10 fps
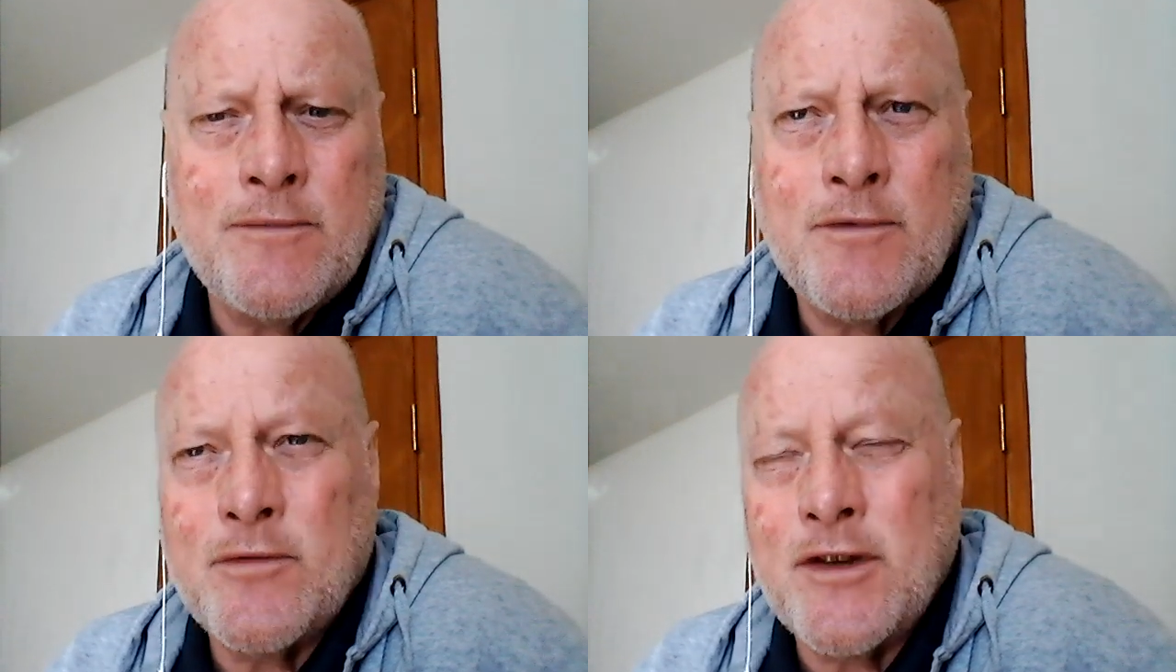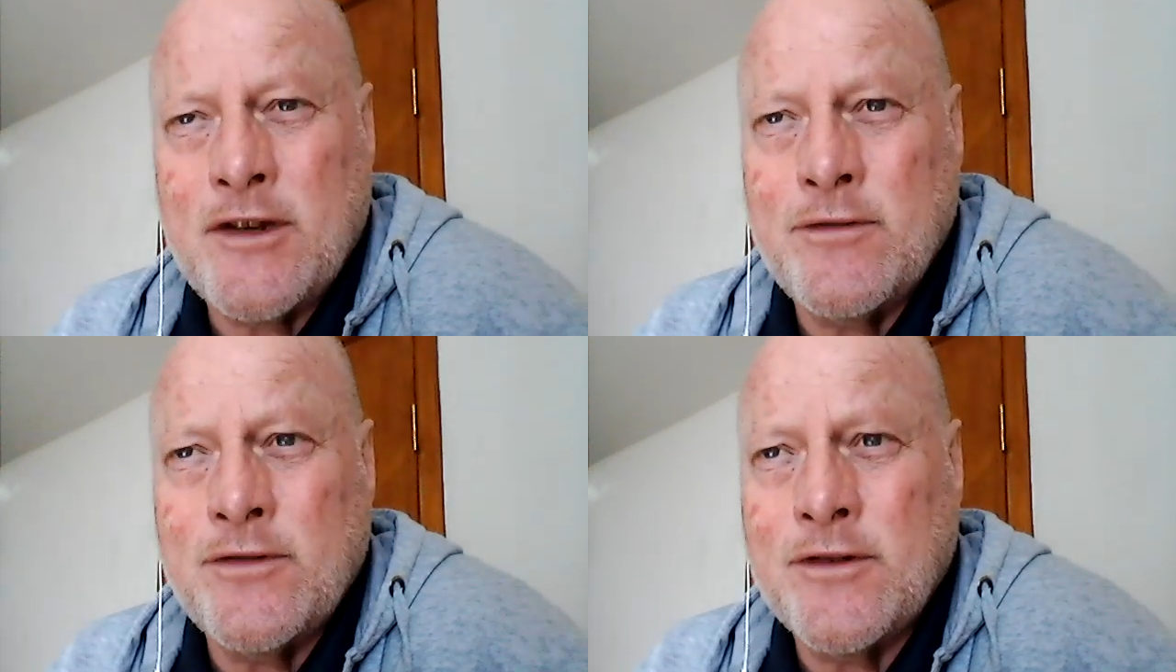Well, they
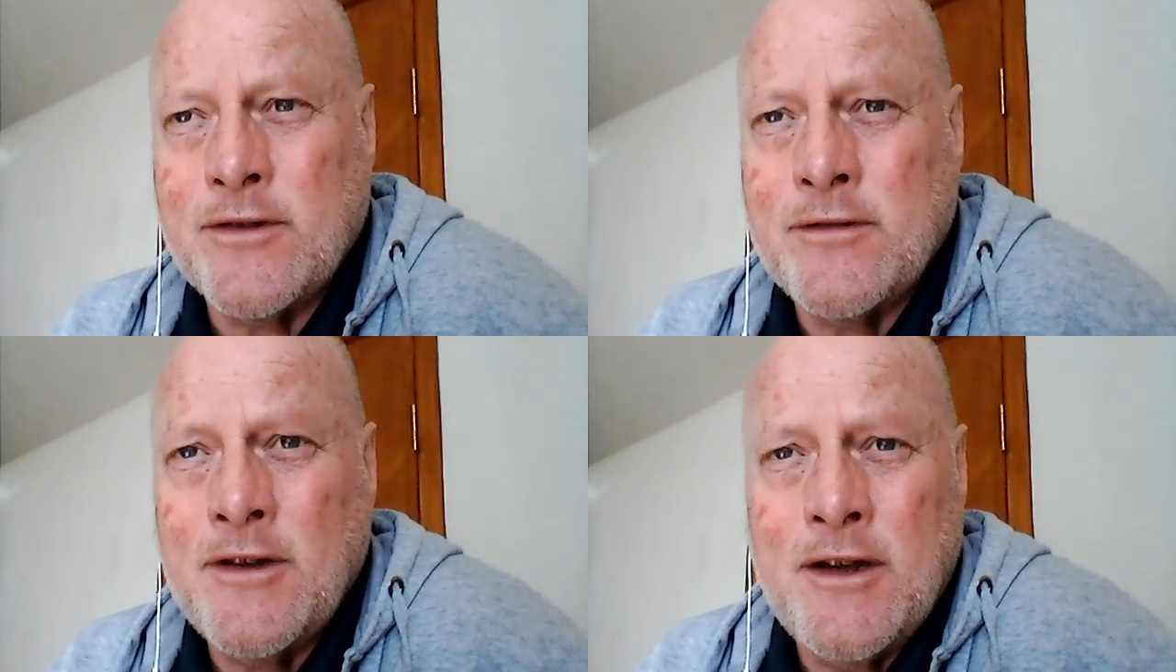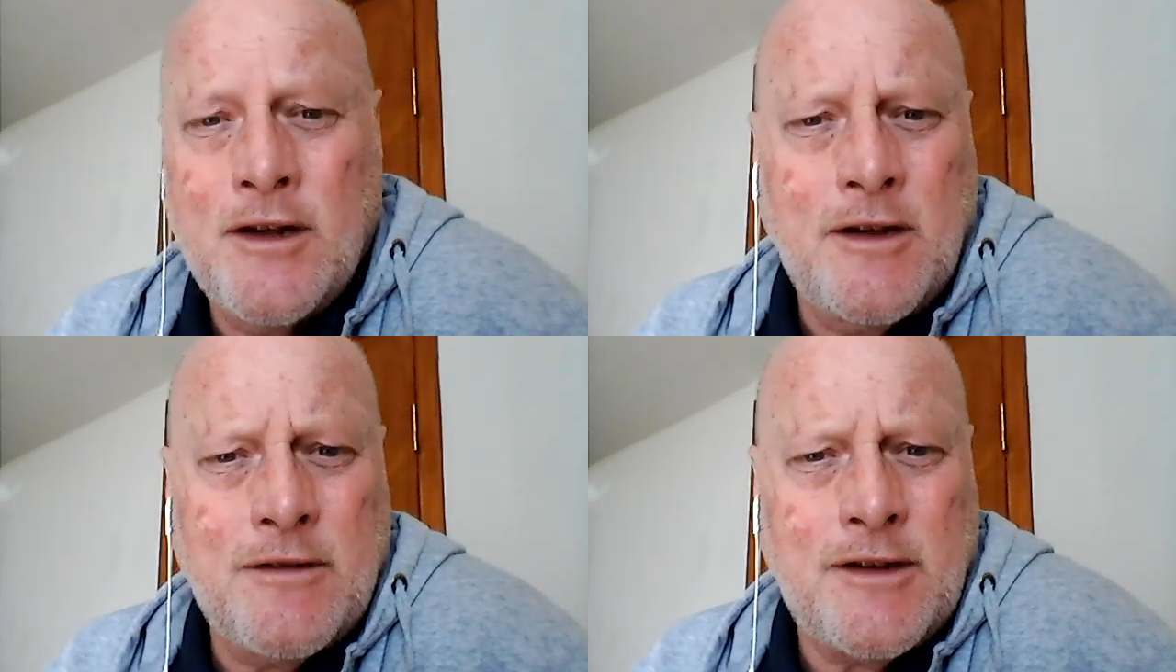used to.
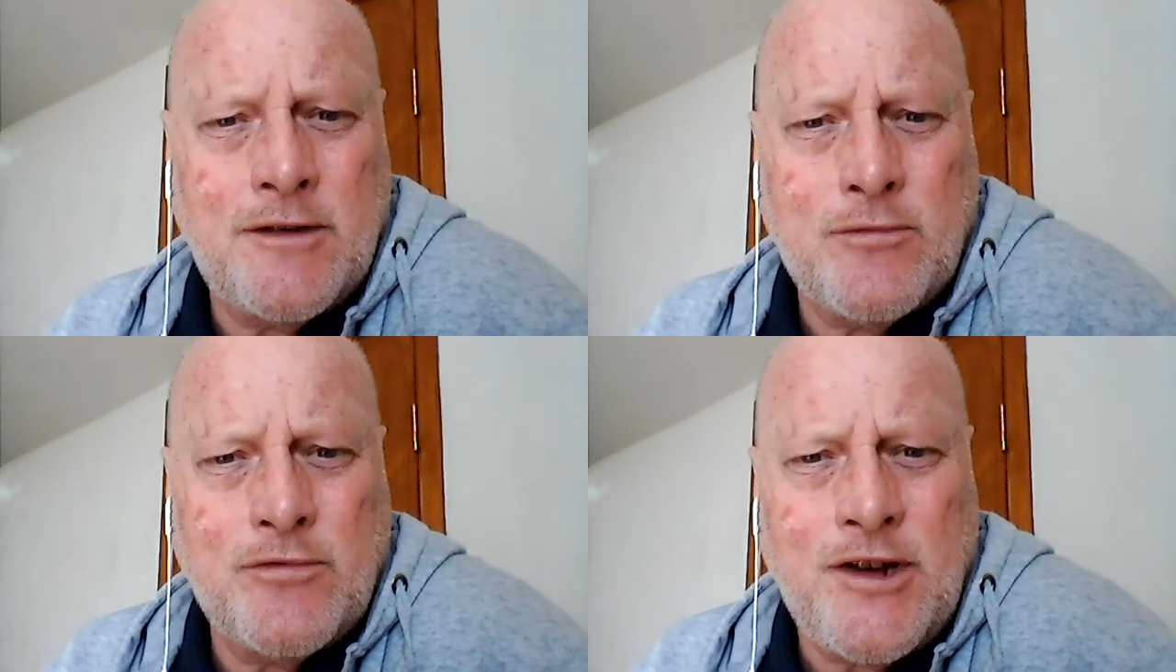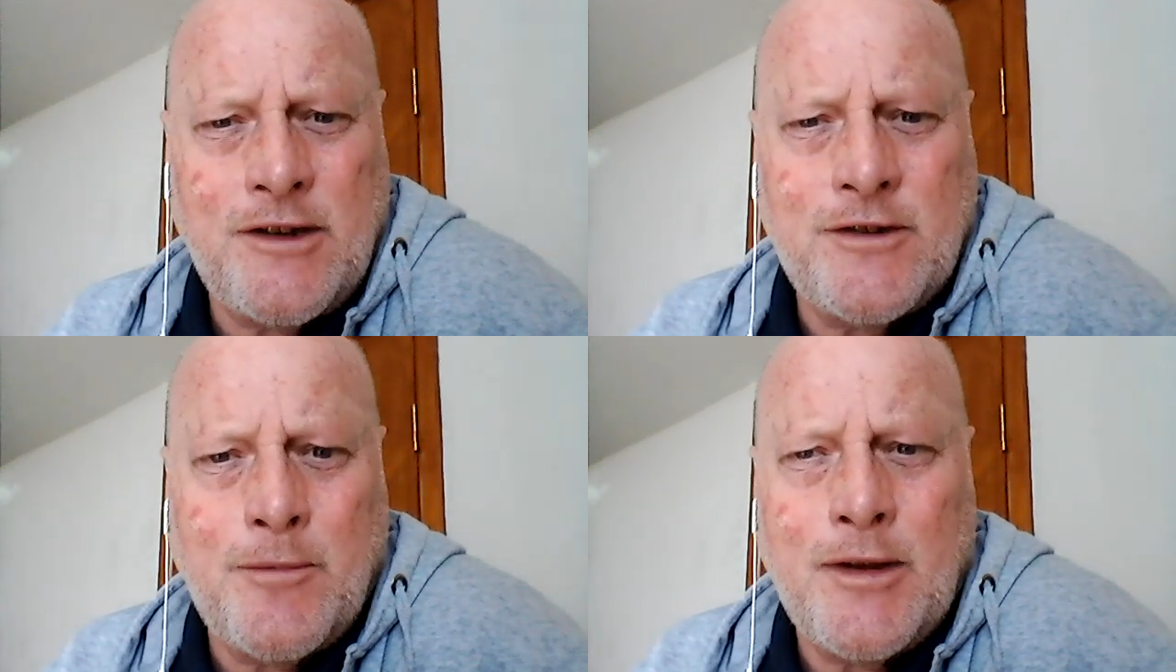It's all
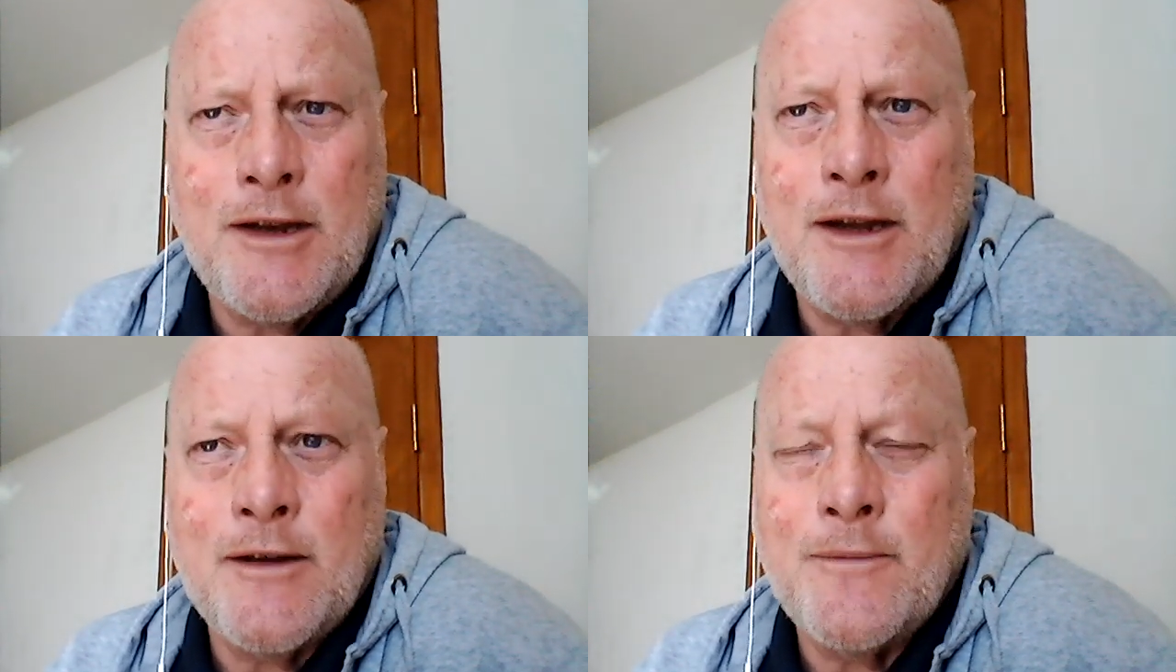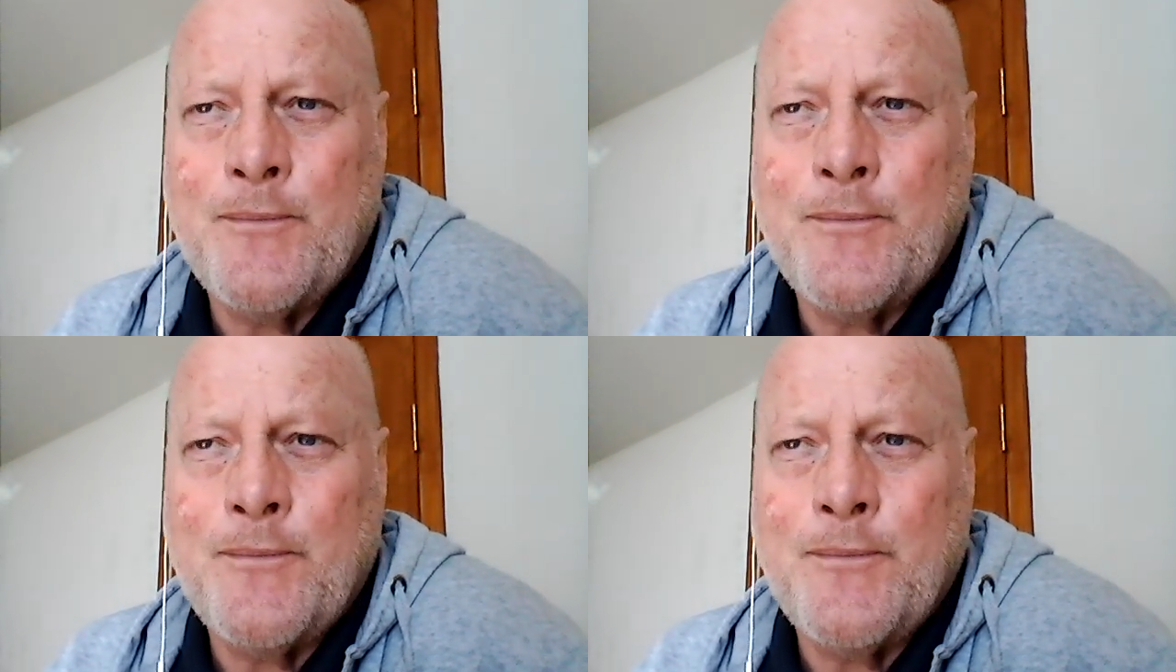changed a bit now.